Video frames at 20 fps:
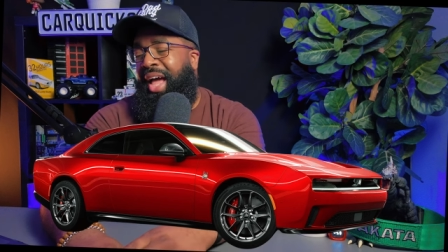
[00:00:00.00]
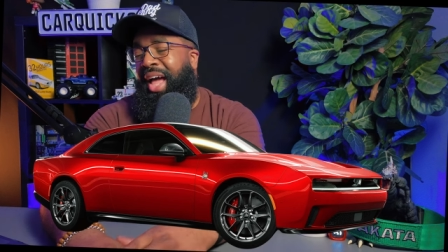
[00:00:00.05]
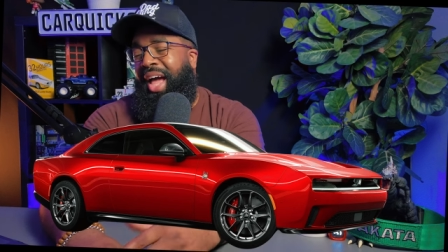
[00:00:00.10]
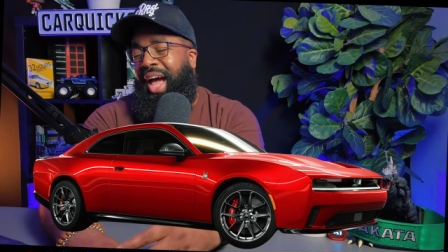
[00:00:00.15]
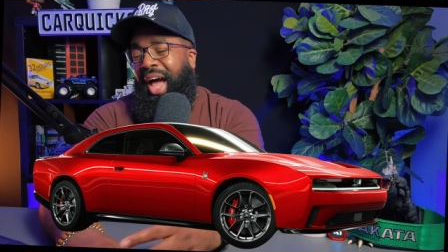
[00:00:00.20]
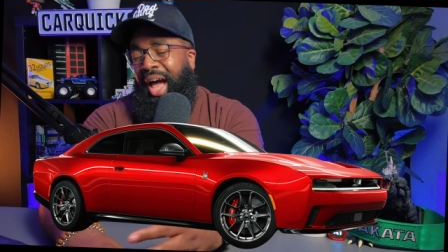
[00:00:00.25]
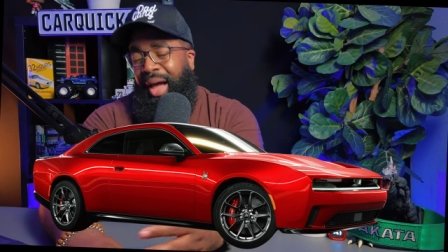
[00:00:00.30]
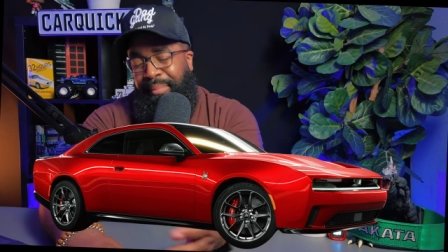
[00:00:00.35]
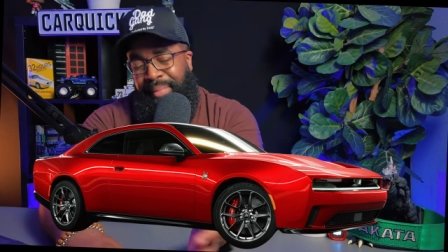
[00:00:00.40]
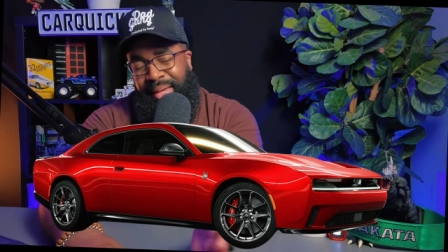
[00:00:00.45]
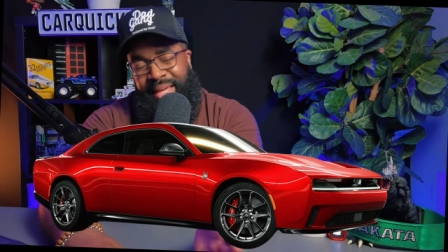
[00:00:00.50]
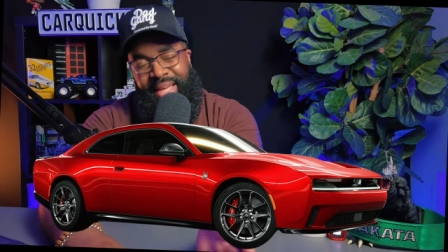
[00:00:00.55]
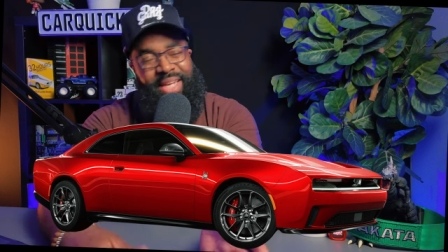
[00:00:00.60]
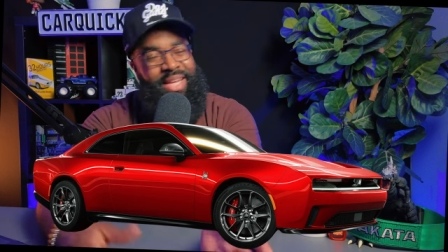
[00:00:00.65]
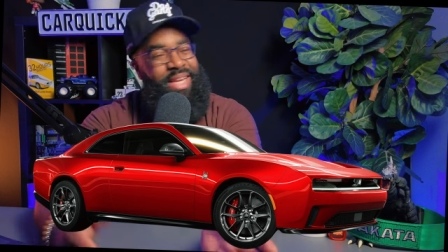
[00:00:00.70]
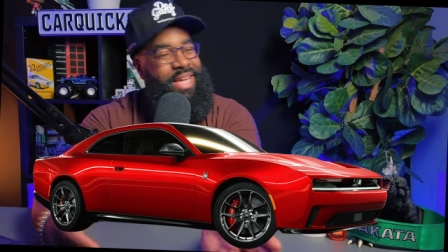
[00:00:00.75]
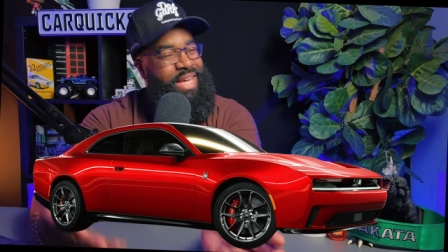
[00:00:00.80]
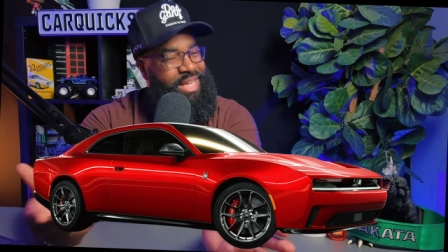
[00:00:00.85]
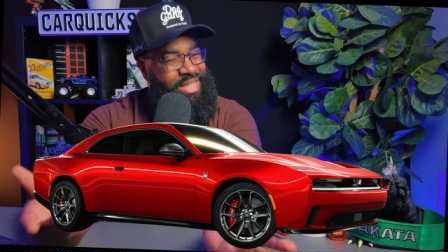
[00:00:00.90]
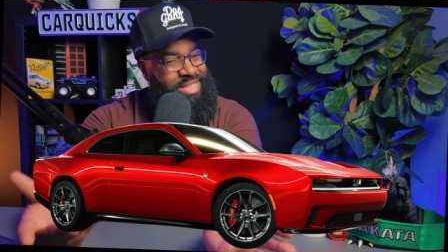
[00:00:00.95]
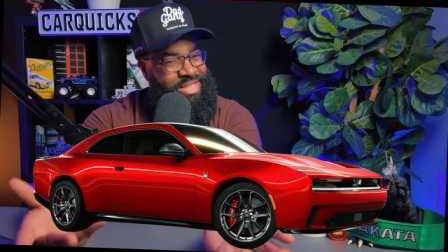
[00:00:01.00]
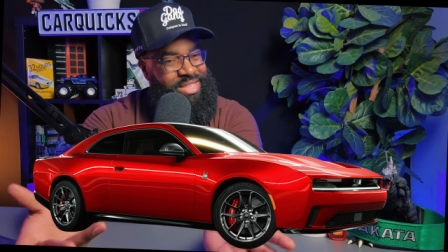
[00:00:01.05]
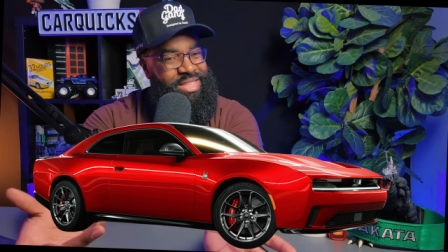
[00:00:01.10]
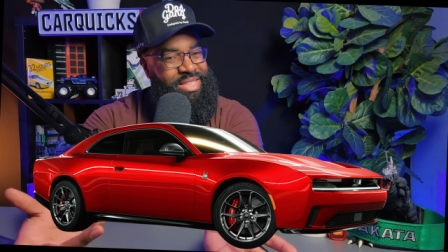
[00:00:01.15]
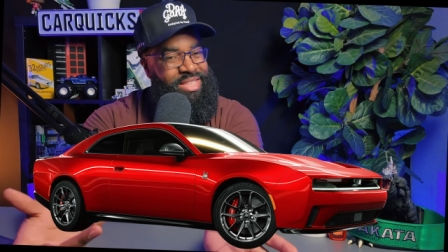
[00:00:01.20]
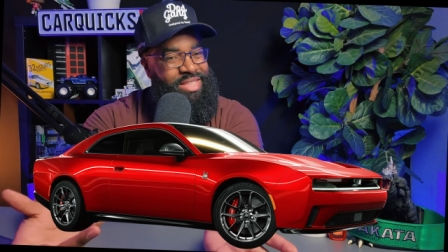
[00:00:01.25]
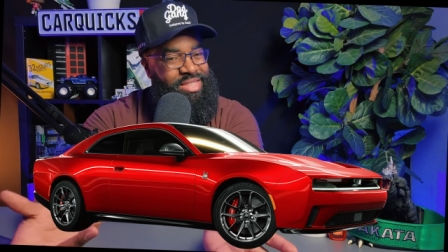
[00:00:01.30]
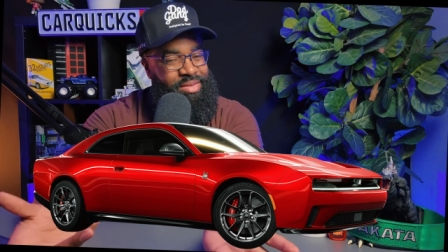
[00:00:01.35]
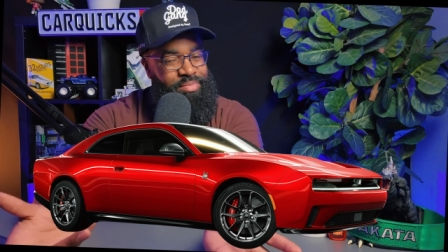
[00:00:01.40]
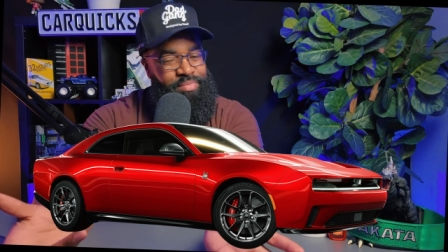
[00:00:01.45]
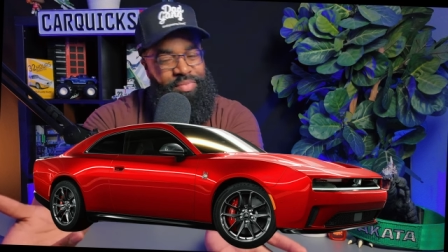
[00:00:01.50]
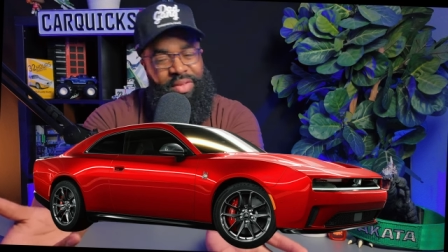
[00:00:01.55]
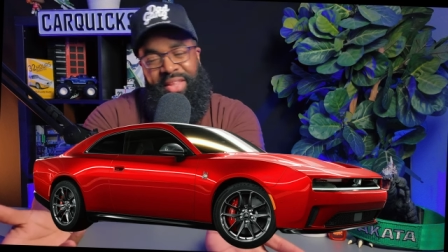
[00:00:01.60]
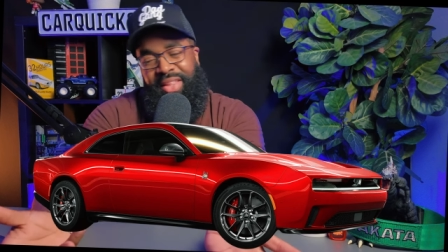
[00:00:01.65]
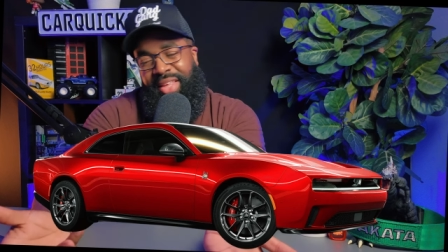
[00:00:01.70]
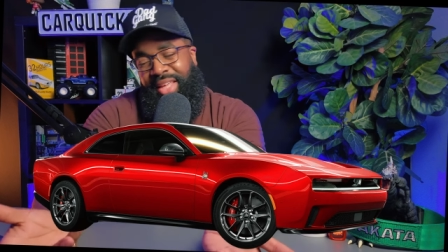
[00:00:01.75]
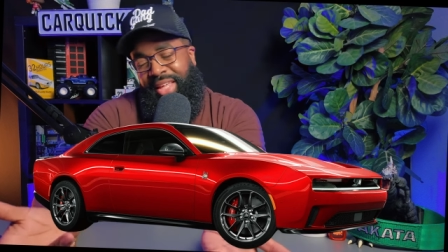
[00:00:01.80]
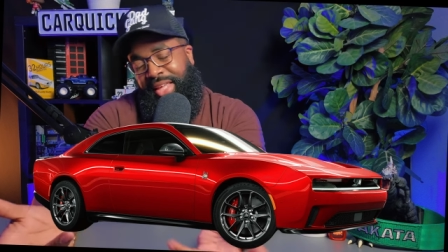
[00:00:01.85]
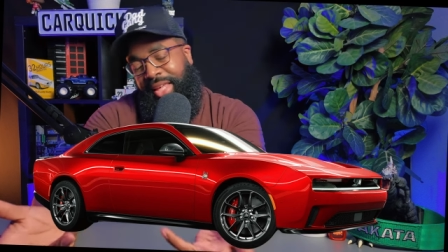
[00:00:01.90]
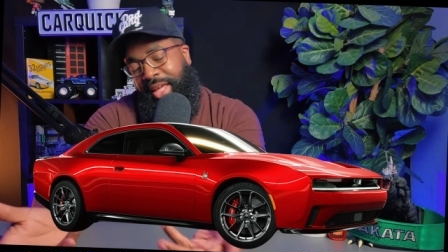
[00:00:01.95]
I mean, it's in
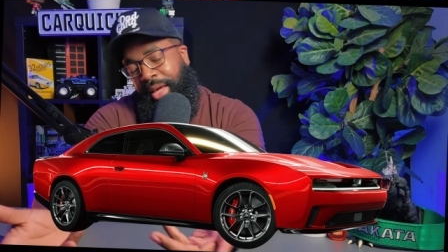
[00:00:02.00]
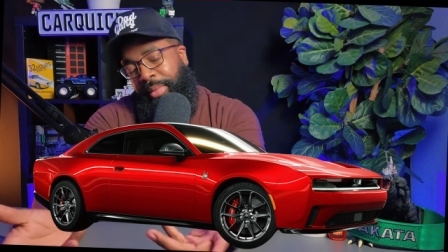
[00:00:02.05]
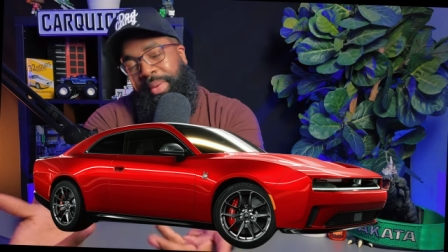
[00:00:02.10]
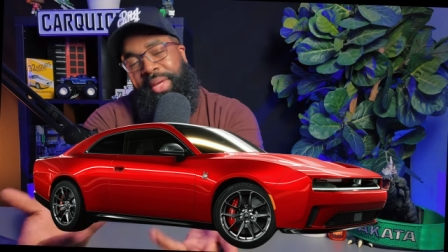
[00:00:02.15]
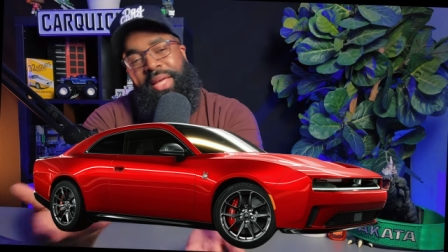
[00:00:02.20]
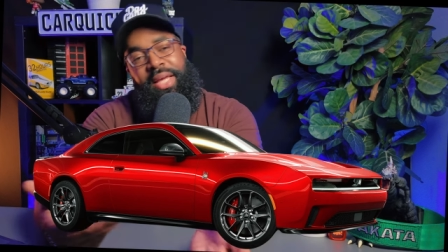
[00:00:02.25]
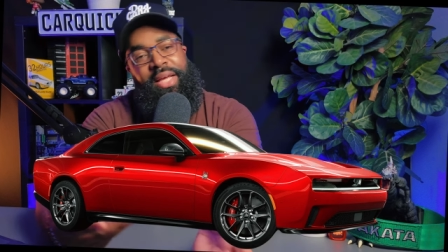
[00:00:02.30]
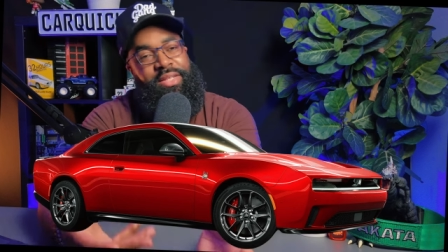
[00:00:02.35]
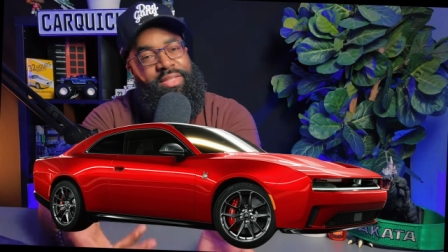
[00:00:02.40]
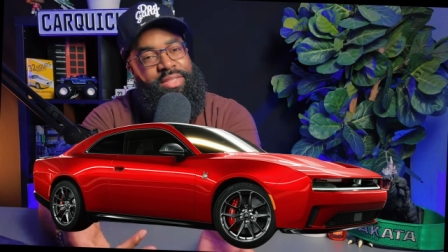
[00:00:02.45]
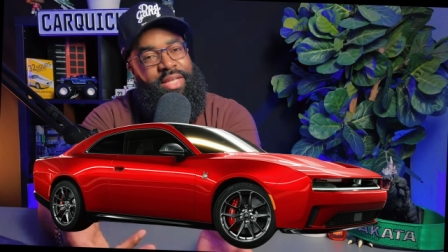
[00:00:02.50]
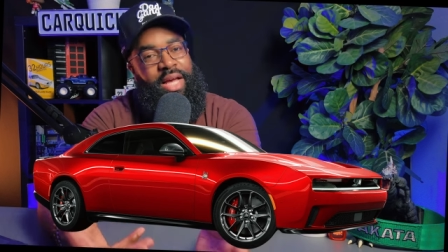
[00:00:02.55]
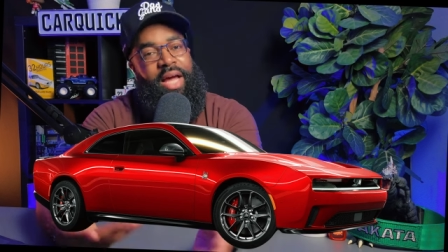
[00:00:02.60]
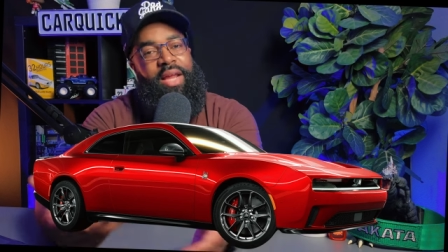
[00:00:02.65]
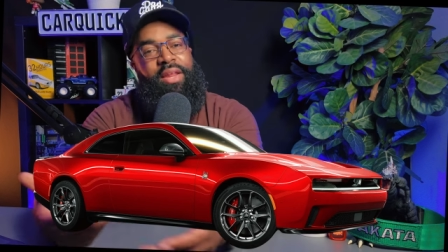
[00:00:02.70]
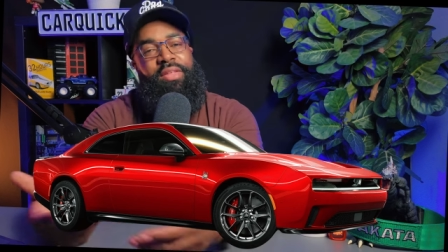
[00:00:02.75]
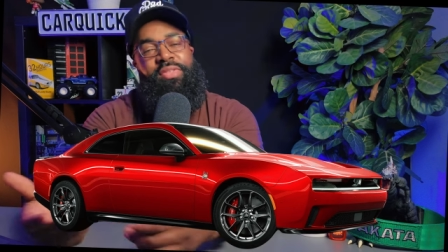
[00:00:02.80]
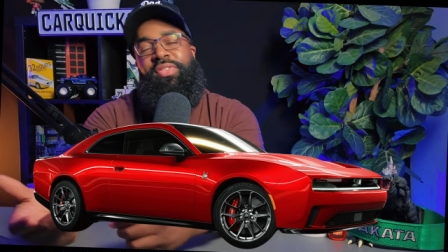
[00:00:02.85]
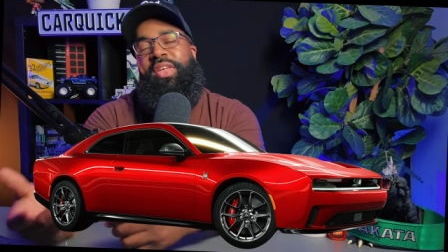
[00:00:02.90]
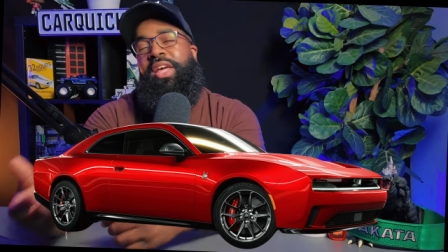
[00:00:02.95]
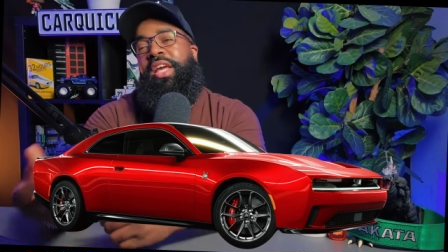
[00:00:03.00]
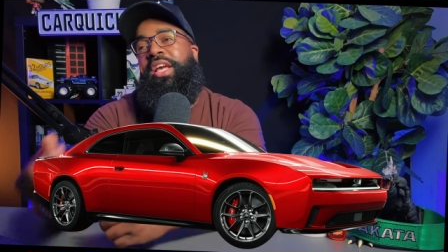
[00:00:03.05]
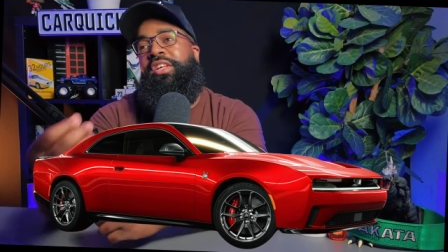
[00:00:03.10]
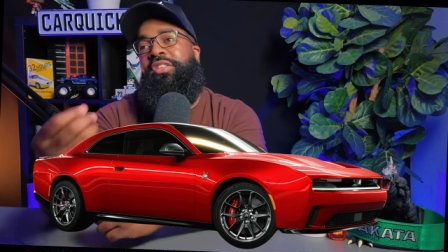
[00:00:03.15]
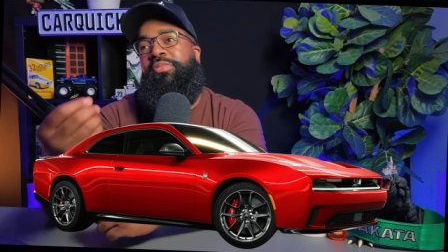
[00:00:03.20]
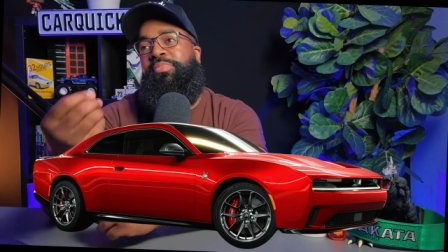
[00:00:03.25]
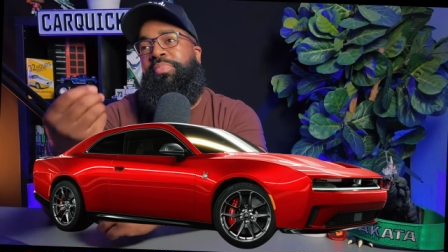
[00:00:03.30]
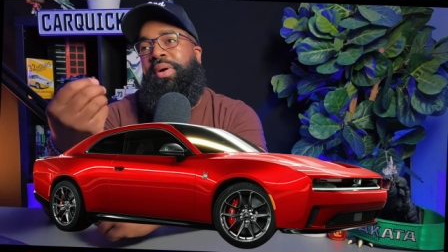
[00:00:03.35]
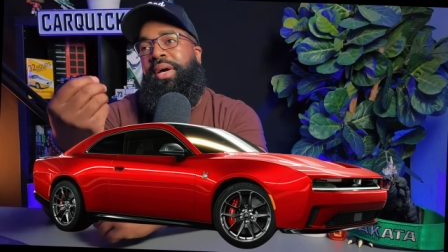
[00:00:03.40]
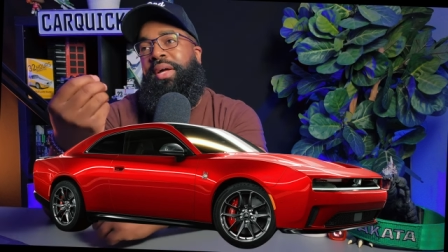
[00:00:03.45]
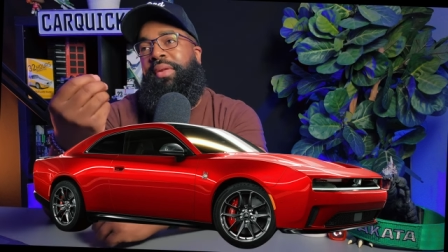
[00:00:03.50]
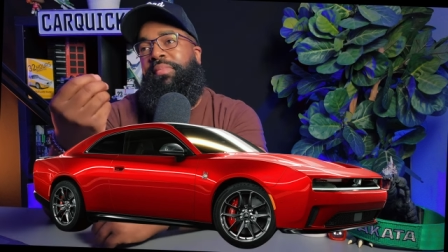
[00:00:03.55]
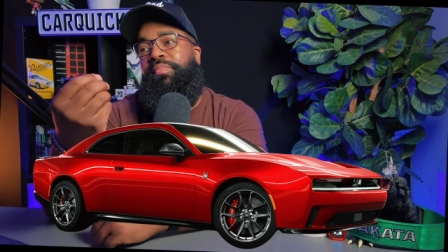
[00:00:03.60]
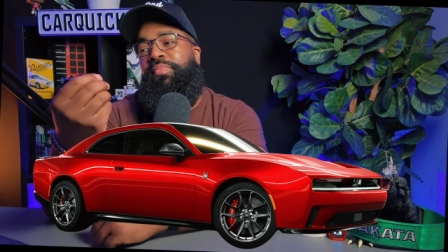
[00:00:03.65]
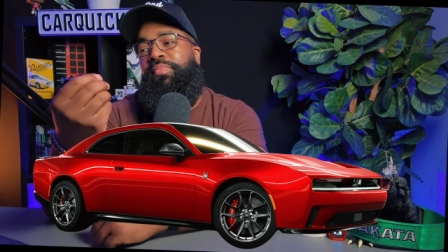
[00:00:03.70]
the gimmicky side of things, but